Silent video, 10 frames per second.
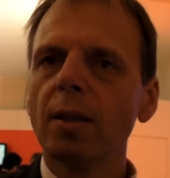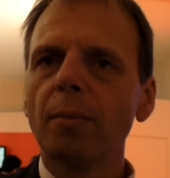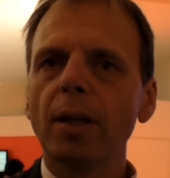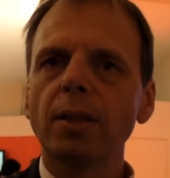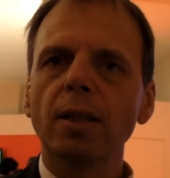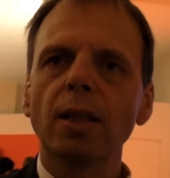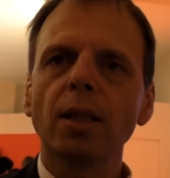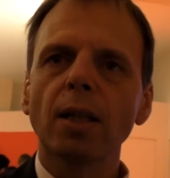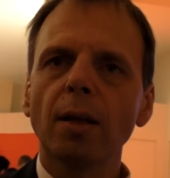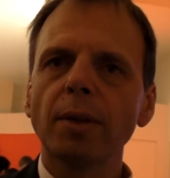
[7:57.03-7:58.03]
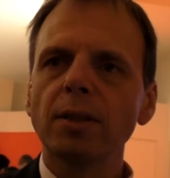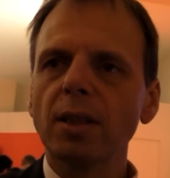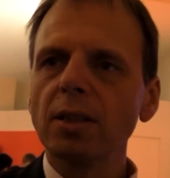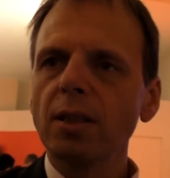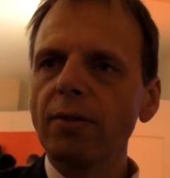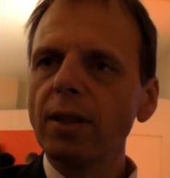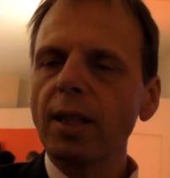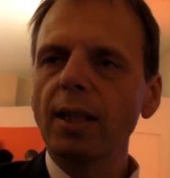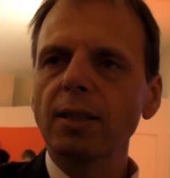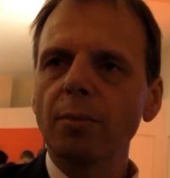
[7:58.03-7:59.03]
But uh, I mean, since it will
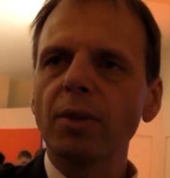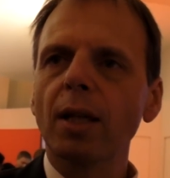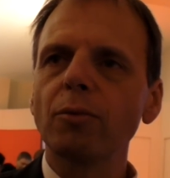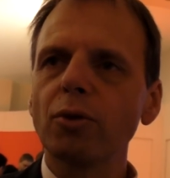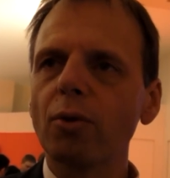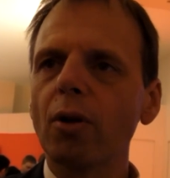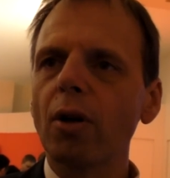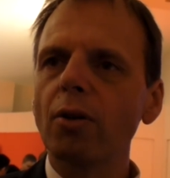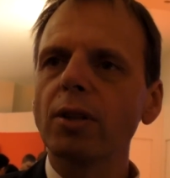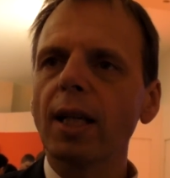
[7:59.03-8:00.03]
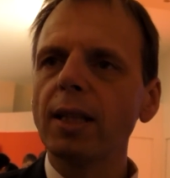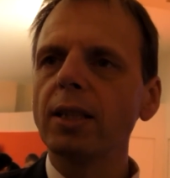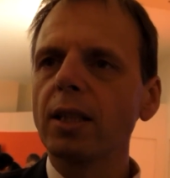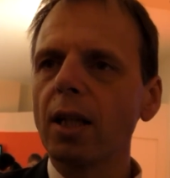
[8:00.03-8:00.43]
take some time to roll out LTE